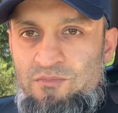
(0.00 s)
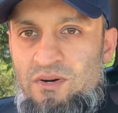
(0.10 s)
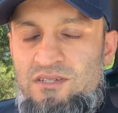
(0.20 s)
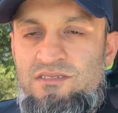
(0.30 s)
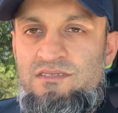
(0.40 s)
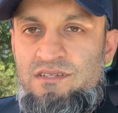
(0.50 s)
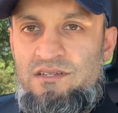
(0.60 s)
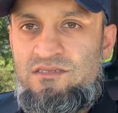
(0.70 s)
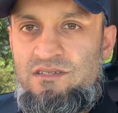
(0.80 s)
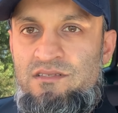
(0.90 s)
person that's in
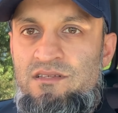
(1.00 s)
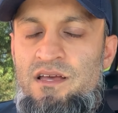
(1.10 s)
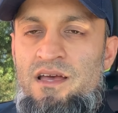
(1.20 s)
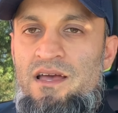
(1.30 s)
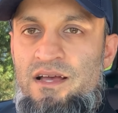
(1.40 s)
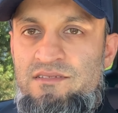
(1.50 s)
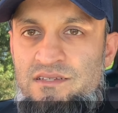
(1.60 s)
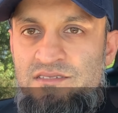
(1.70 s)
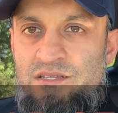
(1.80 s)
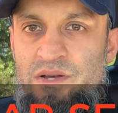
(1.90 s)
a seat, has a
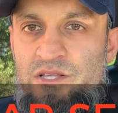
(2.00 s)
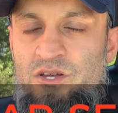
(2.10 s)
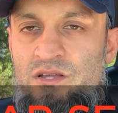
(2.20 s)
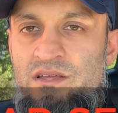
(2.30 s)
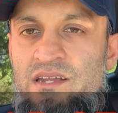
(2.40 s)
seatbelt on.